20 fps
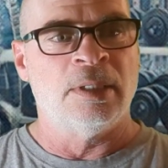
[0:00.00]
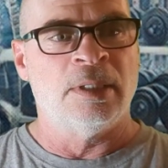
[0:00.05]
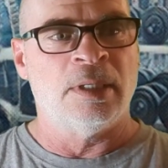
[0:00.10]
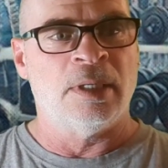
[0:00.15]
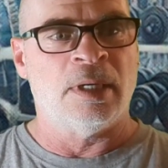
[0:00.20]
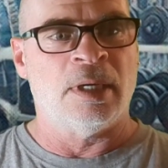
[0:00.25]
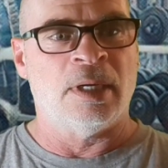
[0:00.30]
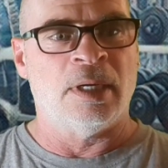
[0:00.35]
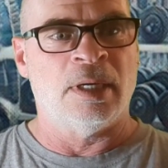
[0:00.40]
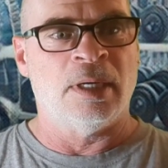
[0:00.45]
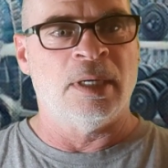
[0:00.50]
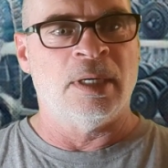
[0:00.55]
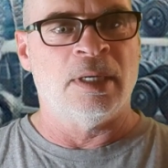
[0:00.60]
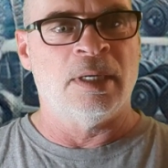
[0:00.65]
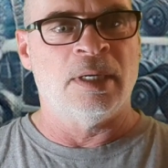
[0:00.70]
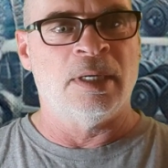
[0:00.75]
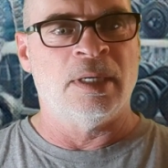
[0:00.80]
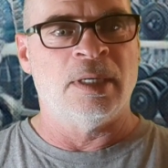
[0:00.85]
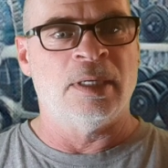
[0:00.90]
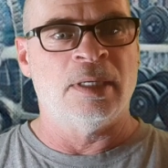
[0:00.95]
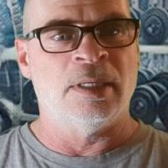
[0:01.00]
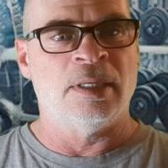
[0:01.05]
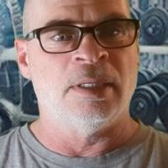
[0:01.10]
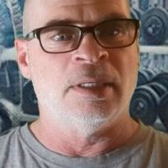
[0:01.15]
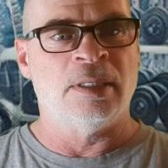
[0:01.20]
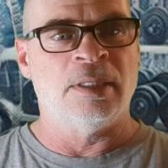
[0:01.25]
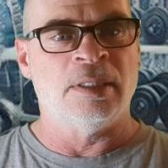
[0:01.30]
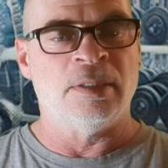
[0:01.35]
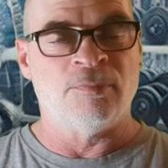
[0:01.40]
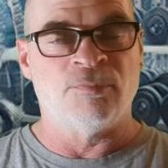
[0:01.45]
From
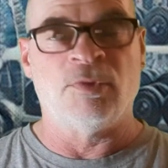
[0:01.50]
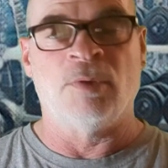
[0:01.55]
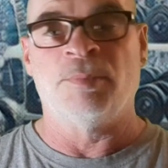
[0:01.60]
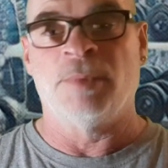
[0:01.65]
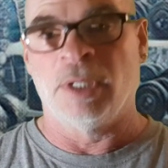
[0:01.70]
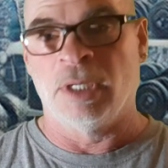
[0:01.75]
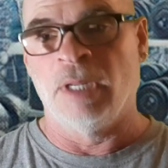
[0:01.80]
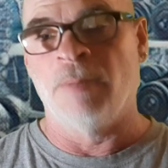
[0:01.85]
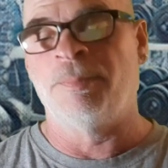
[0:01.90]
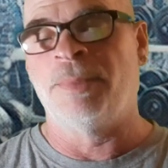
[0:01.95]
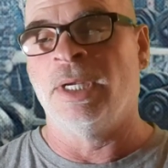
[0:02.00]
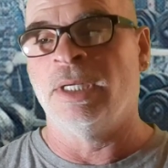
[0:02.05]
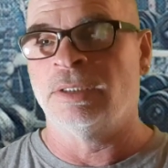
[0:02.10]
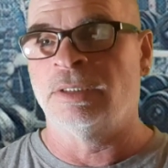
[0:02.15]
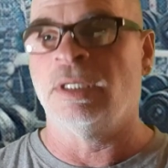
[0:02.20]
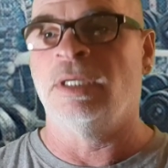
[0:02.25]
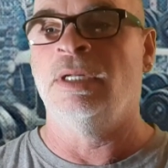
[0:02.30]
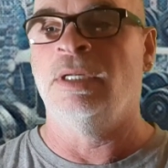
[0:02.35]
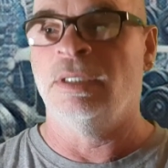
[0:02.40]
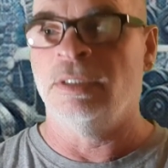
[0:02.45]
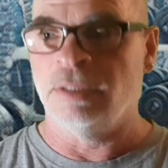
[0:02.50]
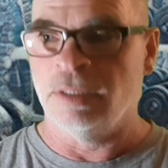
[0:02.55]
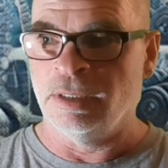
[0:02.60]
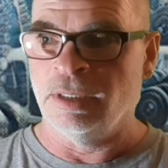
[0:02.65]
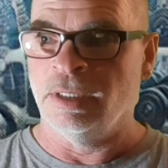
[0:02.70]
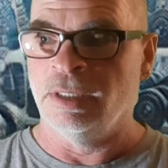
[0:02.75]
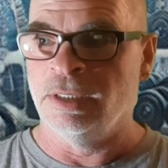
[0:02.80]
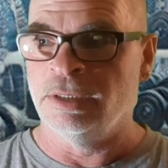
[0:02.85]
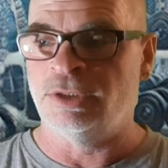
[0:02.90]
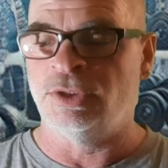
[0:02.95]
the Olympia to
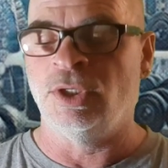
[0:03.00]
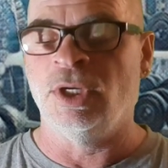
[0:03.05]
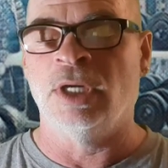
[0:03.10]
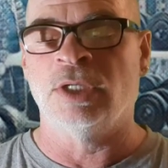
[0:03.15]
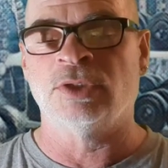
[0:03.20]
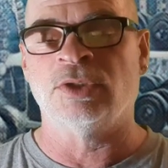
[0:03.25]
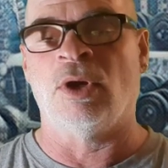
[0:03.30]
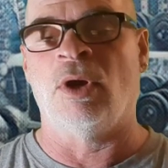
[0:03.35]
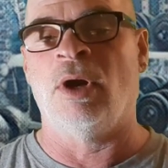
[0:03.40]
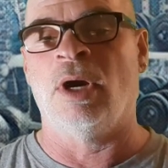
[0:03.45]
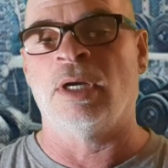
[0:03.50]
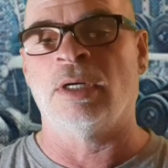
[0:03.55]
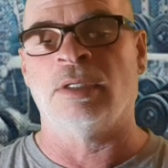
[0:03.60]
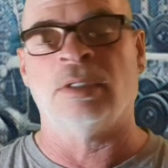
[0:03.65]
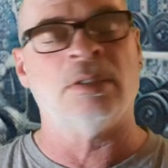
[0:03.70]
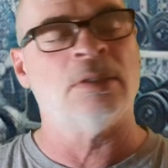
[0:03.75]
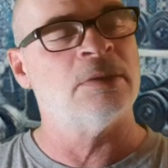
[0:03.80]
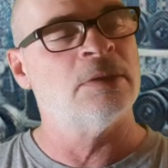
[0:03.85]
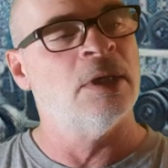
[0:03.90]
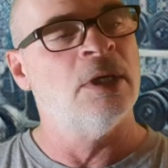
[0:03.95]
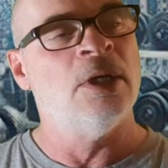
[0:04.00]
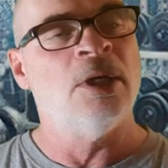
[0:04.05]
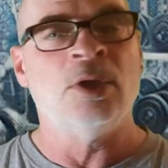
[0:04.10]
this year's Arnold,